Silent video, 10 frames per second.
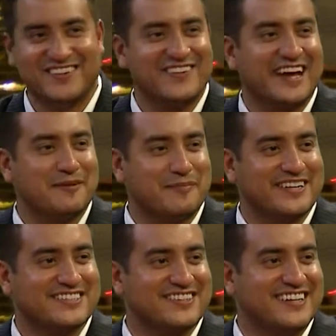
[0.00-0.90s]
we got a
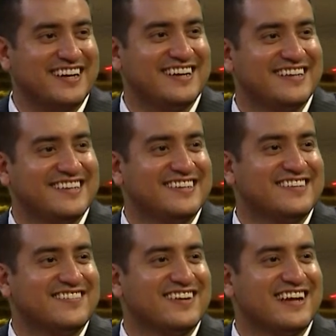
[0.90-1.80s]
picture of that.
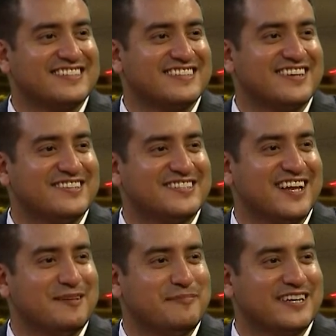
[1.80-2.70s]
We got the Coachella
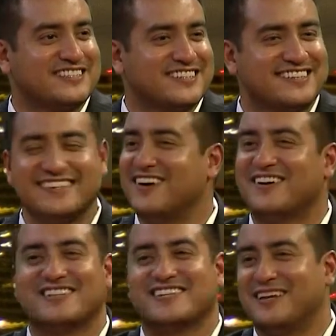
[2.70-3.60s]
I mean, picture. No
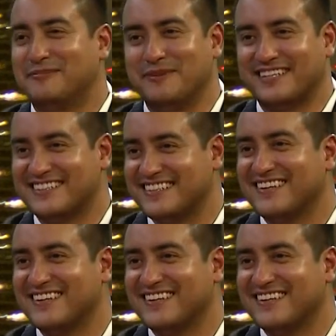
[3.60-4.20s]
Coachella picture. He is.